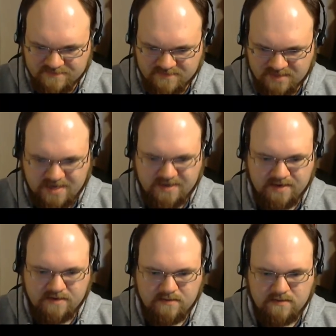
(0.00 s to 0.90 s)
And
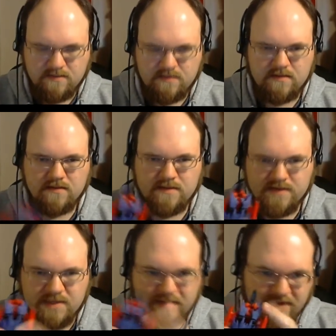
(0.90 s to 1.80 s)
then the
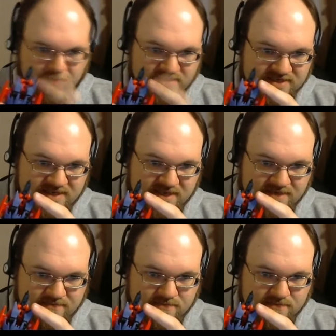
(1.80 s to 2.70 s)
spot where his
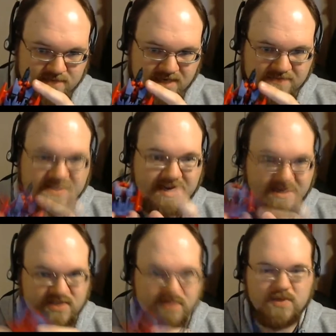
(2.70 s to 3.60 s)
gun comes
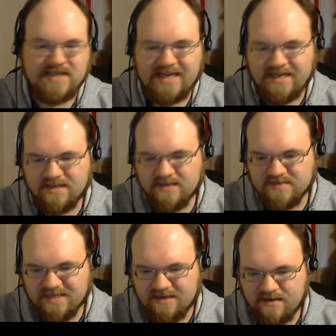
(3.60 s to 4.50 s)
out is where the hand
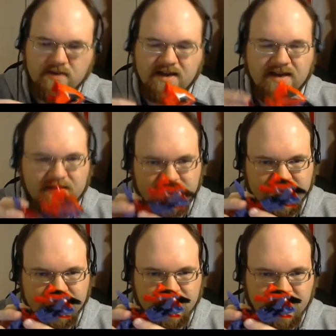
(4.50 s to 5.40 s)
comes out. Oh yeah,
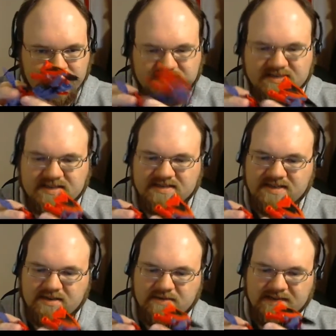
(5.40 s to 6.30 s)
and
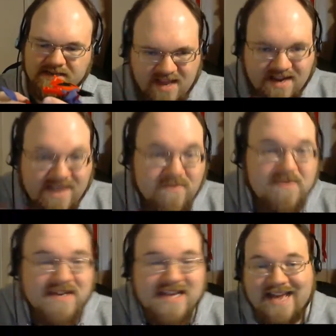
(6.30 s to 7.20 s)
extendo body. And
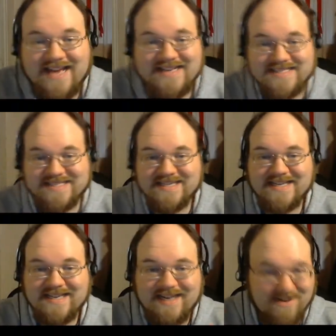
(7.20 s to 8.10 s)
everybody has
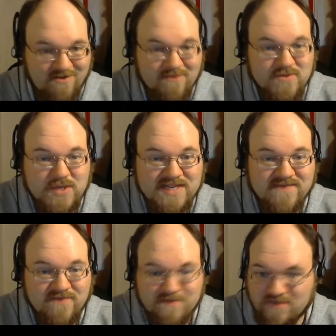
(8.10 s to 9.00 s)
an arm
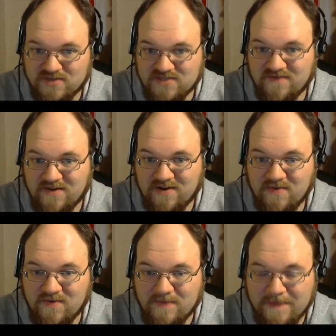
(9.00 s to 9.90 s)
transform, which is very
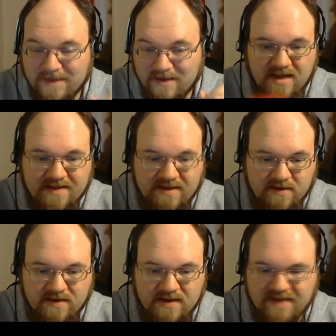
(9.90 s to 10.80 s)
cool. And they
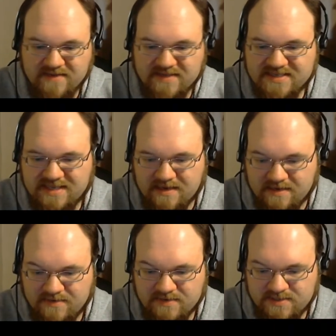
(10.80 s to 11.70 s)
all have it set
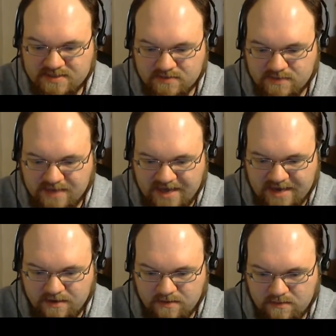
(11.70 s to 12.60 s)
up so
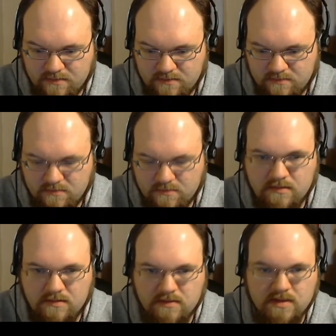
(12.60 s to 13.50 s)
that
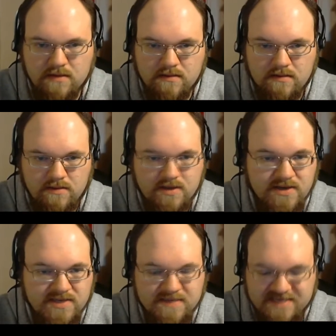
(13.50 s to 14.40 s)
you can
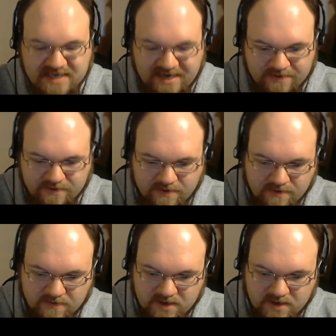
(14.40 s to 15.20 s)
use them as either arm.